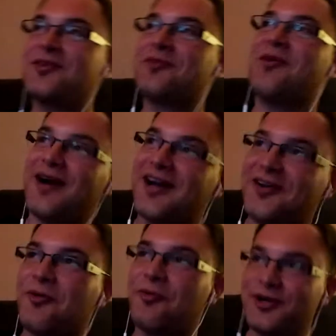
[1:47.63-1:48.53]
come to my
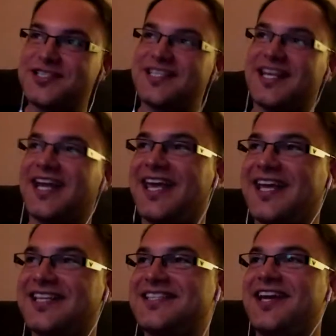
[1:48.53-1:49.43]
mind are words that I
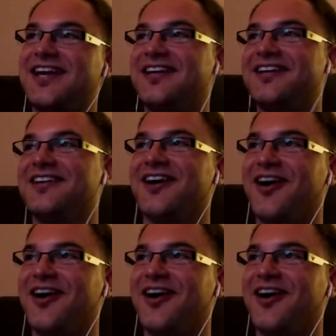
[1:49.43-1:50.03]
can't say